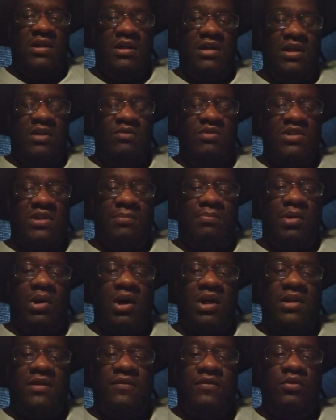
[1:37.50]
it was a
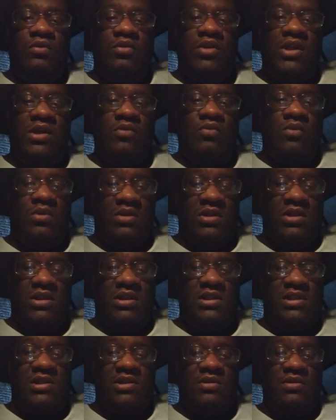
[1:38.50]
part of who he
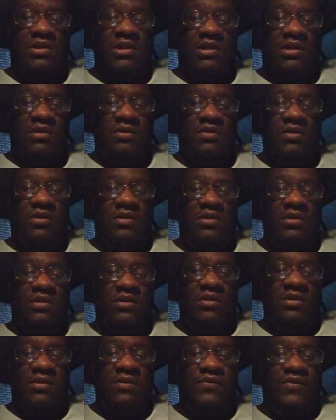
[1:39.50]
was. You know,
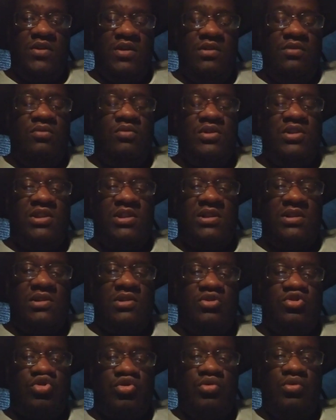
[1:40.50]
he was
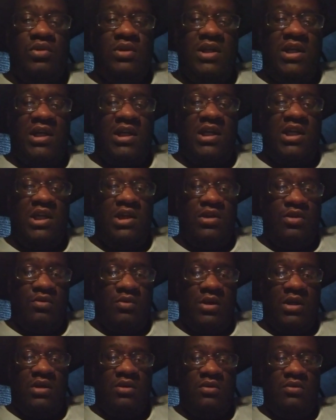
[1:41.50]
truly a
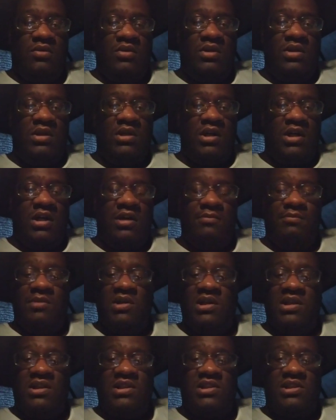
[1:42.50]
hero
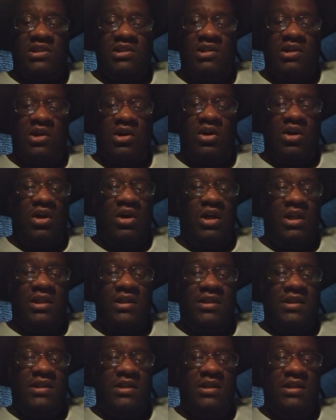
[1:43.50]
amongst
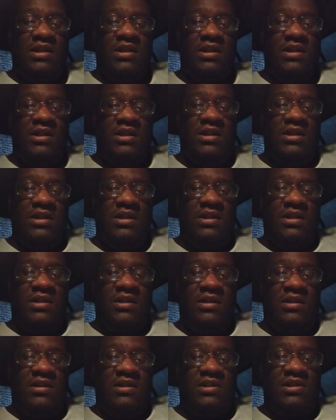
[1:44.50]
all of the
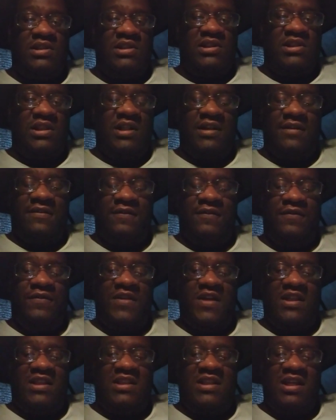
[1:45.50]
stuff
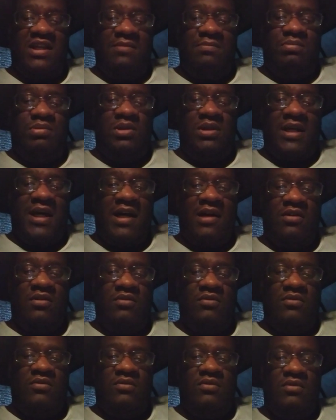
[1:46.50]
that they put
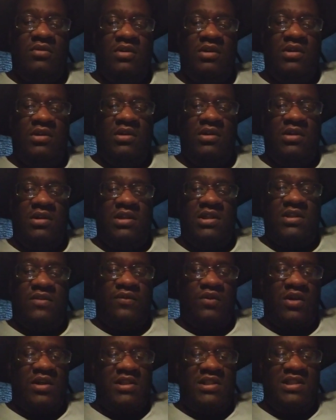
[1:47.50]
out. As
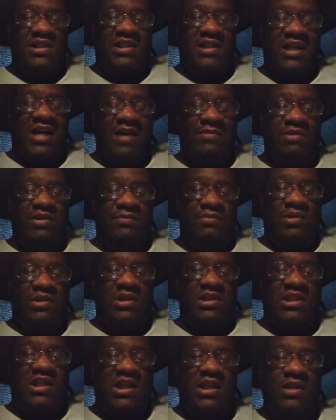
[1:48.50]
far as these comic
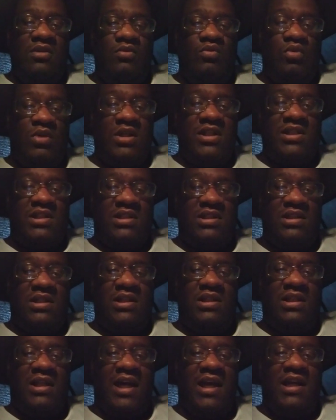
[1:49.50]
books, he was
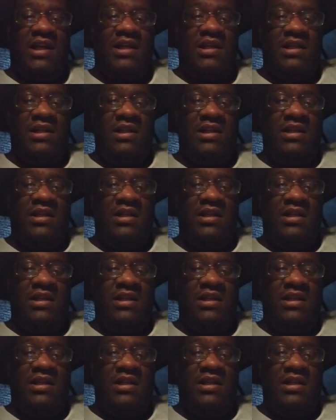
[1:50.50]
like